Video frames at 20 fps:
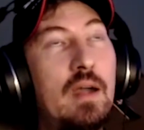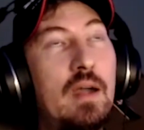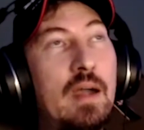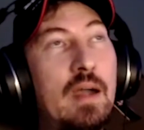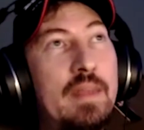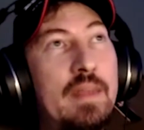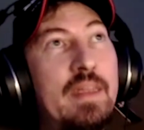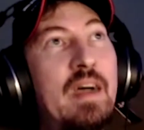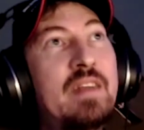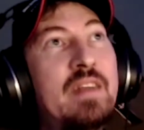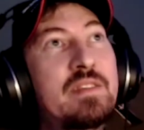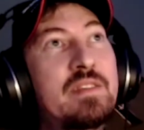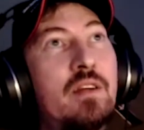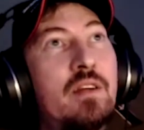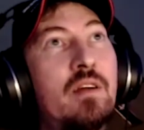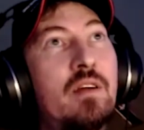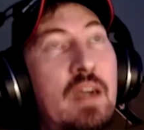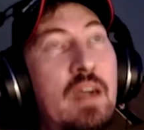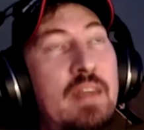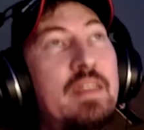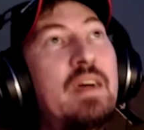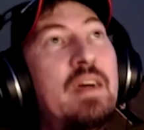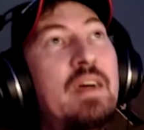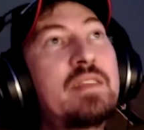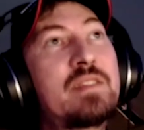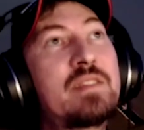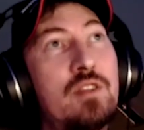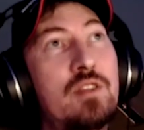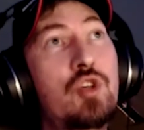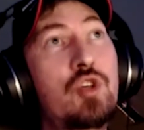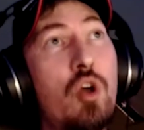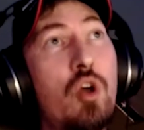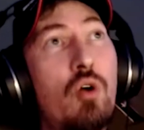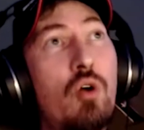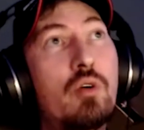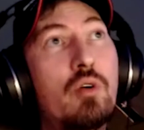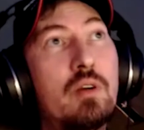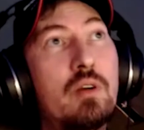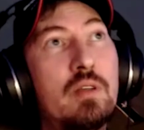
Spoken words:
And that's the joke.